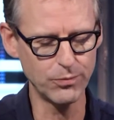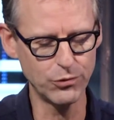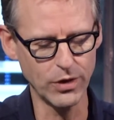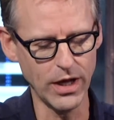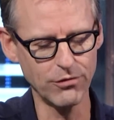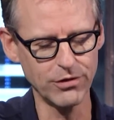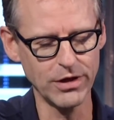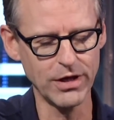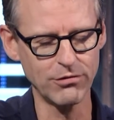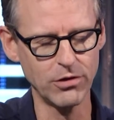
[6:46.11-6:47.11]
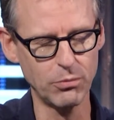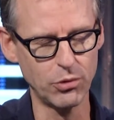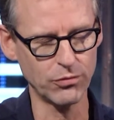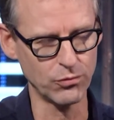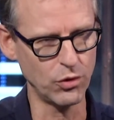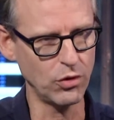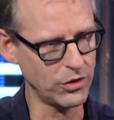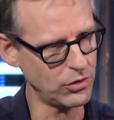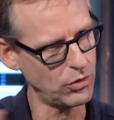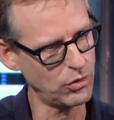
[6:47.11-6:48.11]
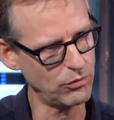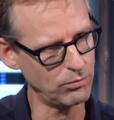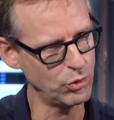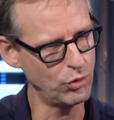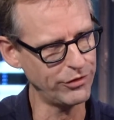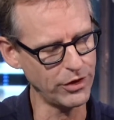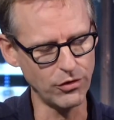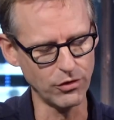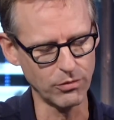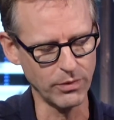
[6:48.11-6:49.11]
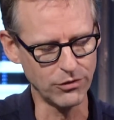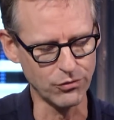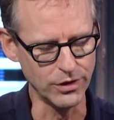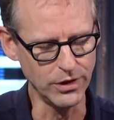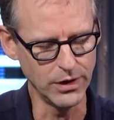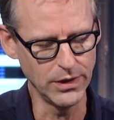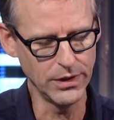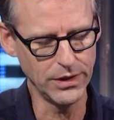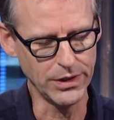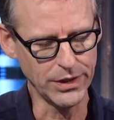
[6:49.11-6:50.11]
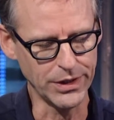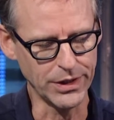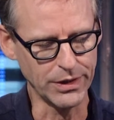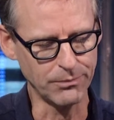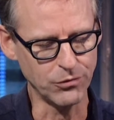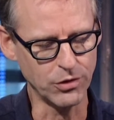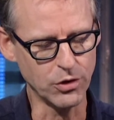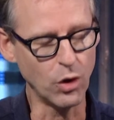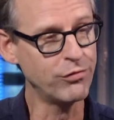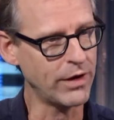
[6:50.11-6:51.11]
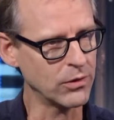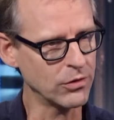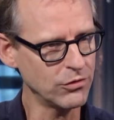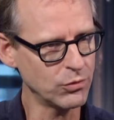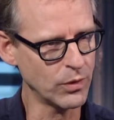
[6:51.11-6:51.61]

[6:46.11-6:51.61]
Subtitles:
took out of it that have an important role in the whole movie, in the documentary, co-founders.